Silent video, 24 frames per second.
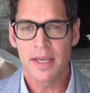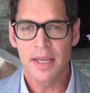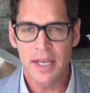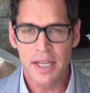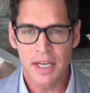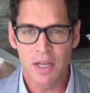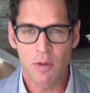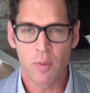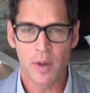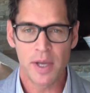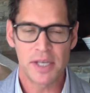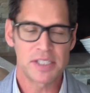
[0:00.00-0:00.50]

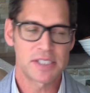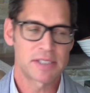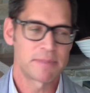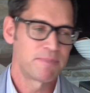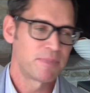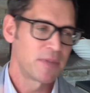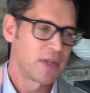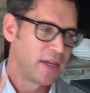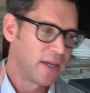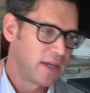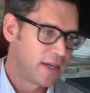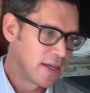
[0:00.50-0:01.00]

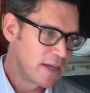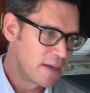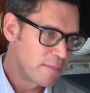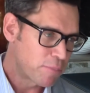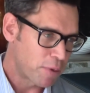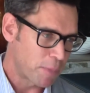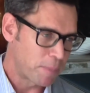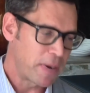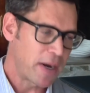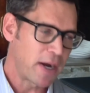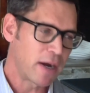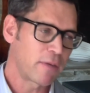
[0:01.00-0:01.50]
Anyways,
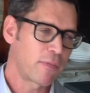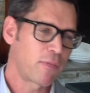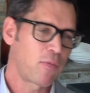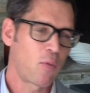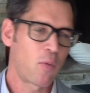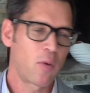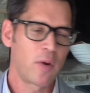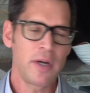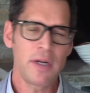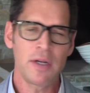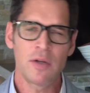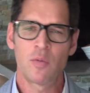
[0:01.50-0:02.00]
prepare
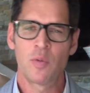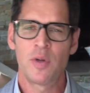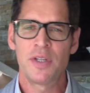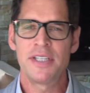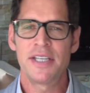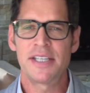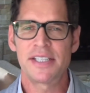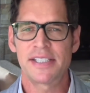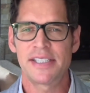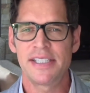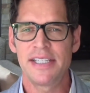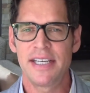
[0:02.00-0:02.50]
for it. When
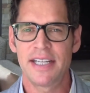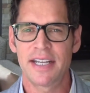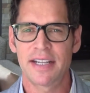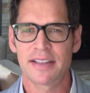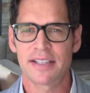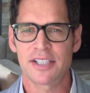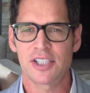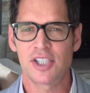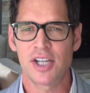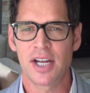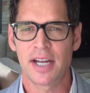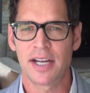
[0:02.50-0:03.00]
you see it
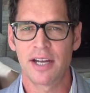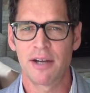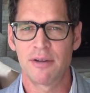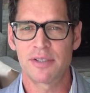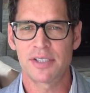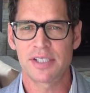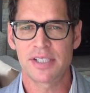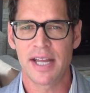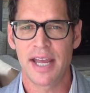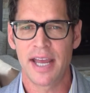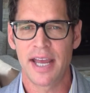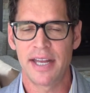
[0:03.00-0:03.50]
at the
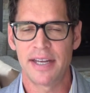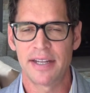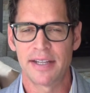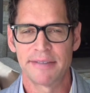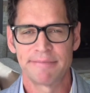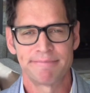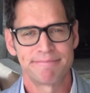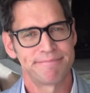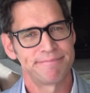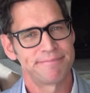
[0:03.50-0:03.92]
checkout stand,